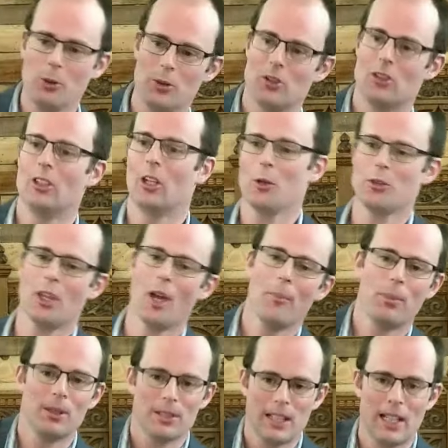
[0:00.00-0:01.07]
Moses, he goes
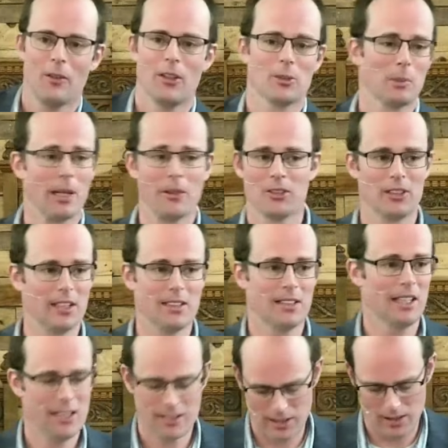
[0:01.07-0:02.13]
up and down this mountain.
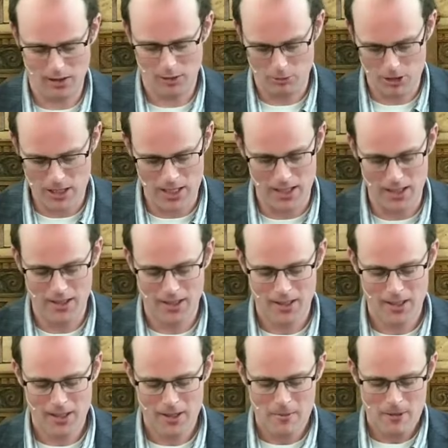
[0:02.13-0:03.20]
He's 83.
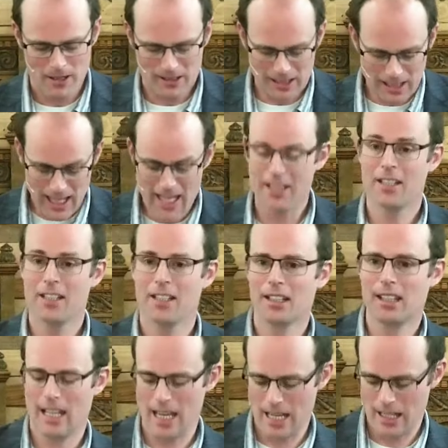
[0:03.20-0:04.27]
Again and
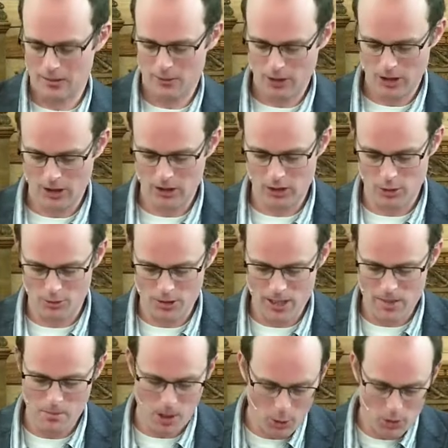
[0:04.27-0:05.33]
again, verse
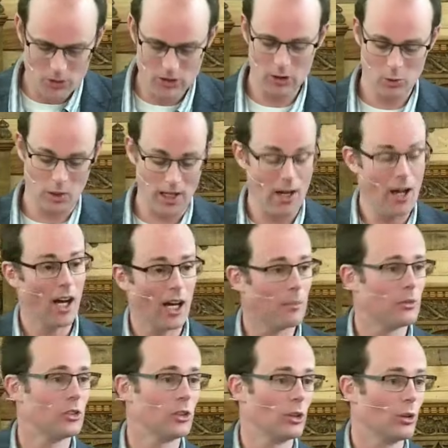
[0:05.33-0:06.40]
3 Moses went
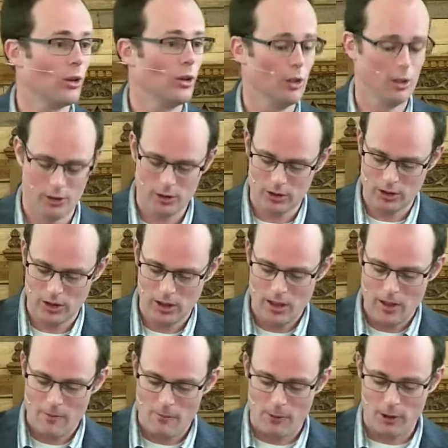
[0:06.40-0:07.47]
up to God.
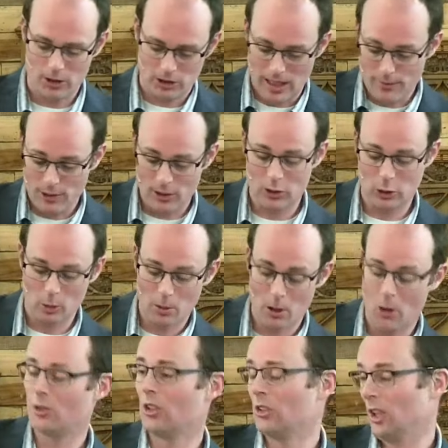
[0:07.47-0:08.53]
Verse 7 So
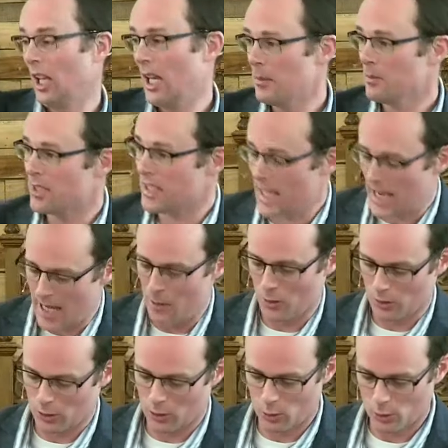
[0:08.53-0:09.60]
Moses came
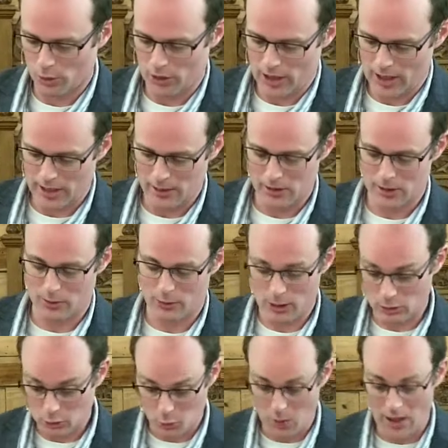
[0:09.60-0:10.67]
down and called the elders.
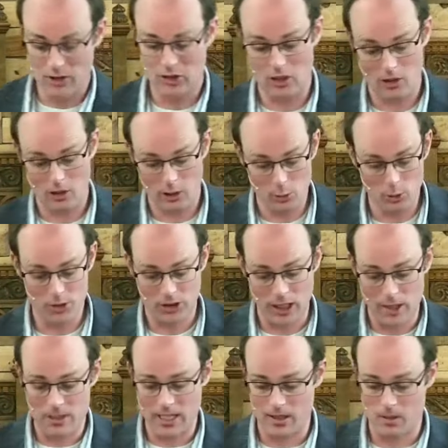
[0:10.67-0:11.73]
Verse 20 The Lord
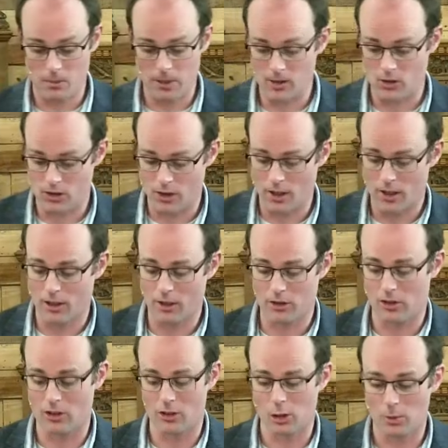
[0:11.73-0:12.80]
came down at Mount Sinai
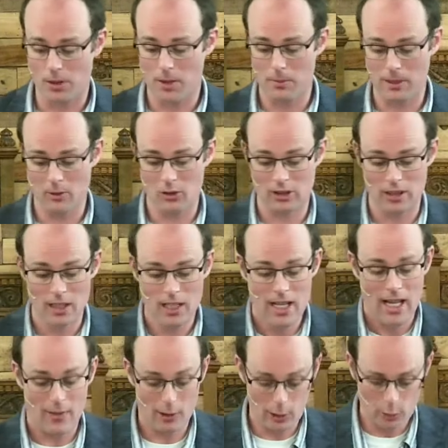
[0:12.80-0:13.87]
to the top of the mountain,
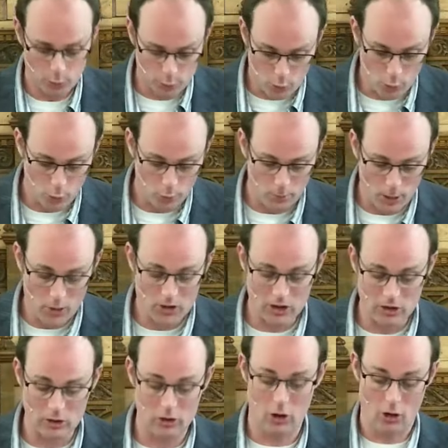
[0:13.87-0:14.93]
and the Lord called
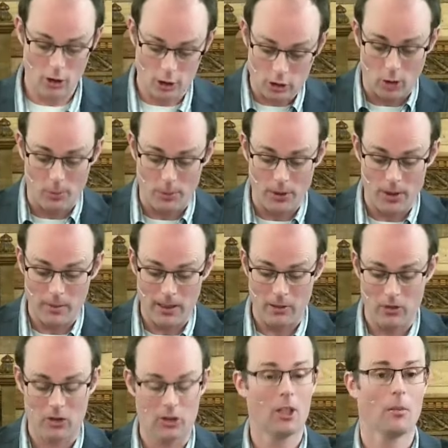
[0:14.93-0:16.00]
Moses to the top of the
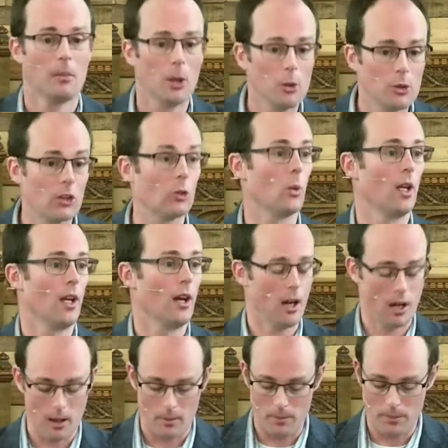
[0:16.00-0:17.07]
mountain, and Moses went
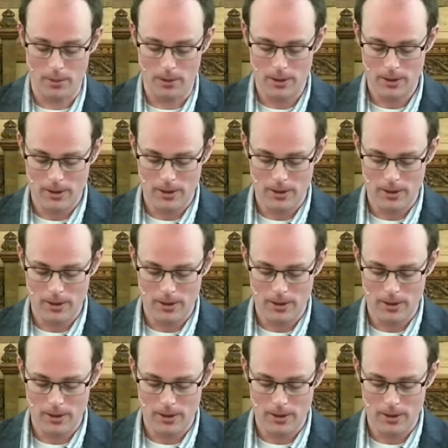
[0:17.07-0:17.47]
up.